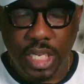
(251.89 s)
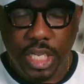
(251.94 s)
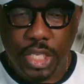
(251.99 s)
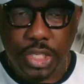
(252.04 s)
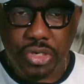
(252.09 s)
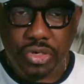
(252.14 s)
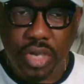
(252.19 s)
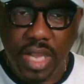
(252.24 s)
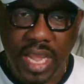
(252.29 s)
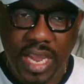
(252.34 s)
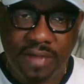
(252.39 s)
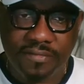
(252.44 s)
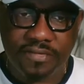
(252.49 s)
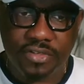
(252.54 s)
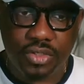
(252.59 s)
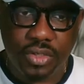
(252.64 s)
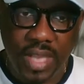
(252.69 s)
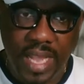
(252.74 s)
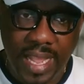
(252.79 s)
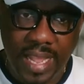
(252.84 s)
You have
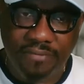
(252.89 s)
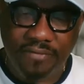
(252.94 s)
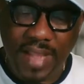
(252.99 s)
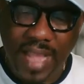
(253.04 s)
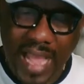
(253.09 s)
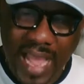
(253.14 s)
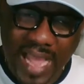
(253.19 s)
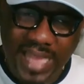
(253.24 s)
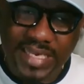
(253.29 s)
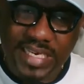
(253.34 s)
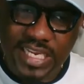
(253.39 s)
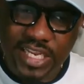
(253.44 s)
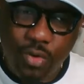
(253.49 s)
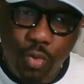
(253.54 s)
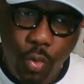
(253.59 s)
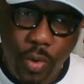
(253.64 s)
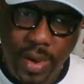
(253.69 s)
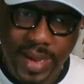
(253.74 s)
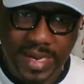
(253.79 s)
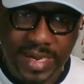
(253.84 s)
to have
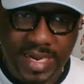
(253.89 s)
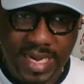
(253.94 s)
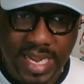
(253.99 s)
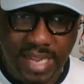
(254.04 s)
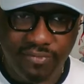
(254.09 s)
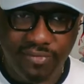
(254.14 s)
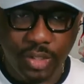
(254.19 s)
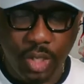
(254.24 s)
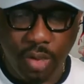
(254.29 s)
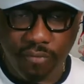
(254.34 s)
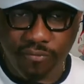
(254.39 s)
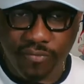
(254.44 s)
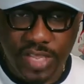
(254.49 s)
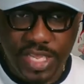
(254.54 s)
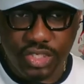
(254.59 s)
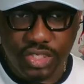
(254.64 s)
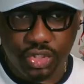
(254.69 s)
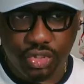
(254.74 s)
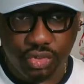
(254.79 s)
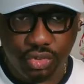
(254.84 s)
adequate level of
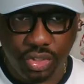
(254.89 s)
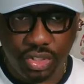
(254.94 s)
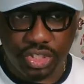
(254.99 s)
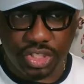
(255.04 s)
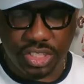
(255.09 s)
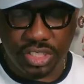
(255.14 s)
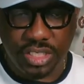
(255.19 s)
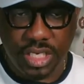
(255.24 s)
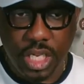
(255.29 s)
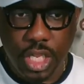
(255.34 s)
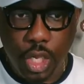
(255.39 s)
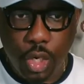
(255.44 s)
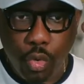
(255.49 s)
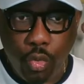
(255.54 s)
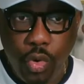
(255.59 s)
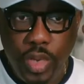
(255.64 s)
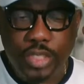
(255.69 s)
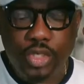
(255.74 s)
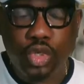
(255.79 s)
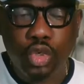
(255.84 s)
estrogen,
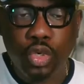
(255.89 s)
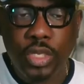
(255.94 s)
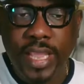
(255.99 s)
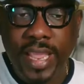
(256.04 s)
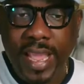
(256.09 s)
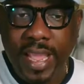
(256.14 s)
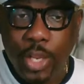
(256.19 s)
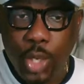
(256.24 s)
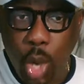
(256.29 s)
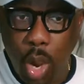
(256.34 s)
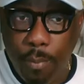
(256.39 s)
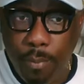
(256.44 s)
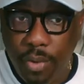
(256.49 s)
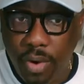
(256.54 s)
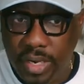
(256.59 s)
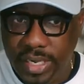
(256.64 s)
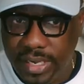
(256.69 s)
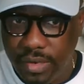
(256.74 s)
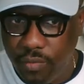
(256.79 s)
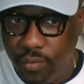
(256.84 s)
which will get your
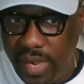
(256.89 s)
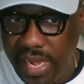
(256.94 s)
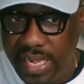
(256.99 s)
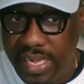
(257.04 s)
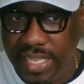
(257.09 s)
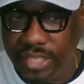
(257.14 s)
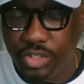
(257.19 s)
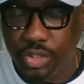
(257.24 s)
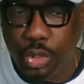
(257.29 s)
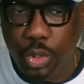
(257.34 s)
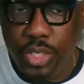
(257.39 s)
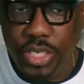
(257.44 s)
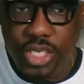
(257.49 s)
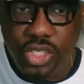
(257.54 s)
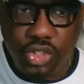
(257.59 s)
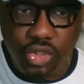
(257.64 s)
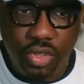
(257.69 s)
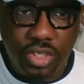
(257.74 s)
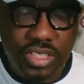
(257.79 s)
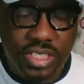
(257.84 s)
body ready. So
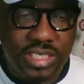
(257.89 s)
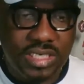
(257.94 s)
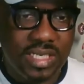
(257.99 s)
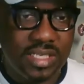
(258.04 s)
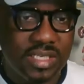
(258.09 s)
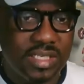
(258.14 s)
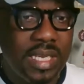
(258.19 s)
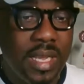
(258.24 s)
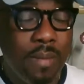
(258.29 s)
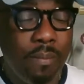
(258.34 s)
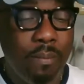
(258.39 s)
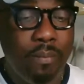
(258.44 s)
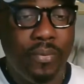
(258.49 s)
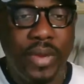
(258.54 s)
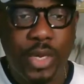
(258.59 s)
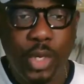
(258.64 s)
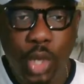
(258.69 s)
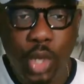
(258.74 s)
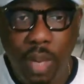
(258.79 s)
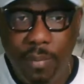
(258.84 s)
estrogen is
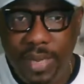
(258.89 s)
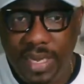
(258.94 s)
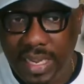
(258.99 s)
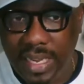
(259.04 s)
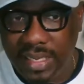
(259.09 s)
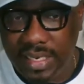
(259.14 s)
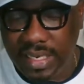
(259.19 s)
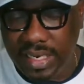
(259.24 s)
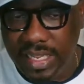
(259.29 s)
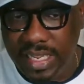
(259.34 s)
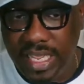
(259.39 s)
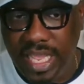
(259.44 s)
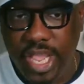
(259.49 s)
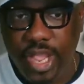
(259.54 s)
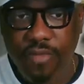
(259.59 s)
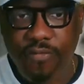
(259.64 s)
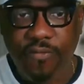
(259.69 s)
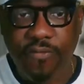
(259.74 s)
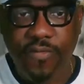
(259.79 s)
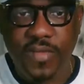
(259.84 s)
predominantly a
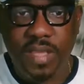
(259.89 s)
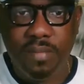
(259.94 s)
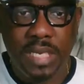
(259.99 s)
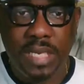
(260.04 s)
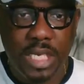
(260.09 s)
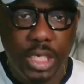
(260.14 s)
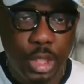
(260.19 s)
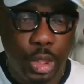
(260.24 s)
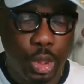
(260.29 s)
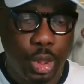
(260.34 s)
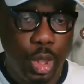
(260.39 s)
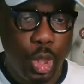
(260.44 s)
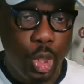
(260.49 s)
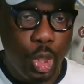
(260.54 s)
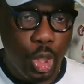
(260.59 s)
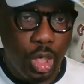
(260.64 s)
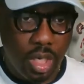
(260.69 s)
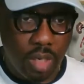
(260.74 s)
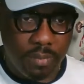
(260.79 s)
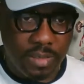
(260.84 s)
female
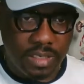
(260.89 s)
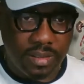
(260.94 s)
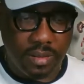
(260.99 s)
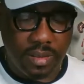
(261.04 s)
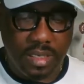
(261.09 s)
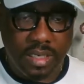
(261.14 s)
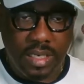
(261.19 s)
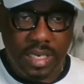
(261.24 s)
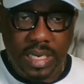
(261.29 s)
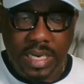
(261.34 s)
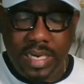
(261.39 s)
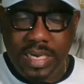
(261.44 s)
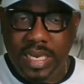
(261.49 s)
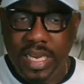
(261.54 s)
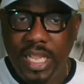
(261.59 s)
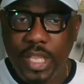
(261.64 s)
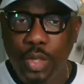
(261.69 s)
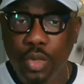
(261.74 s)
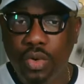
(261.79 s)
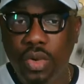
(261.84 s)
hormone.
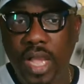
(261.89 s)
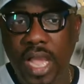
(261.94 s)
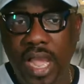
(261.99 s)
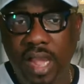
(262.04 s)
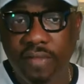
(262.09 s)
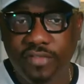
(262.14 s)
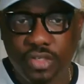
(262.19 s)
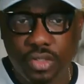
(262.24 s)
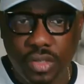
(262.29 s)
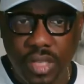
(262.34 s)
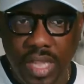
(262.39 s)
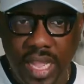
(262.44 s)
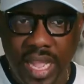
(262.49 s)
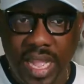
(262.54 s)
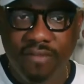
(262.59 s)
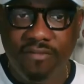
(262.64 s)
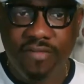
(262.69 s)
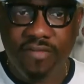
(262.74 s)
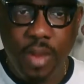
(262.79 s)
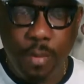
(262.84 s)
Then you have to
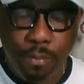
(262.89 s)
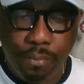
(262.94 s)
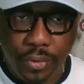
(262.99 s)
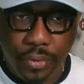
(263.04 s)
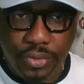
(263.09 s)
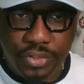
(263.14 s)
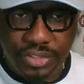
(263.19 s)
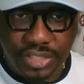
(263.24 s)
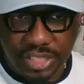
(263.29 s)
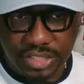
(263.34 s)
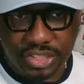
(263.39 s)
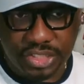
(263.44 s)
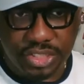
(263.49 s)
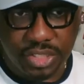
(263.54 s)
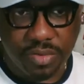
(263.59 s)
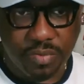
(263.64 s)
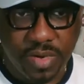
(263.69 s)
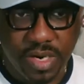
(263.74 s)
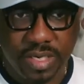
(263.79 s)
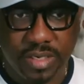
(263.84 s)
have
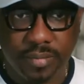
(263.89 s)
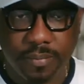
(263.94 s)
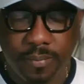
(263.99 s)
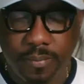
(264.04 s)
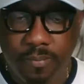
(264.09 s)
progesterone.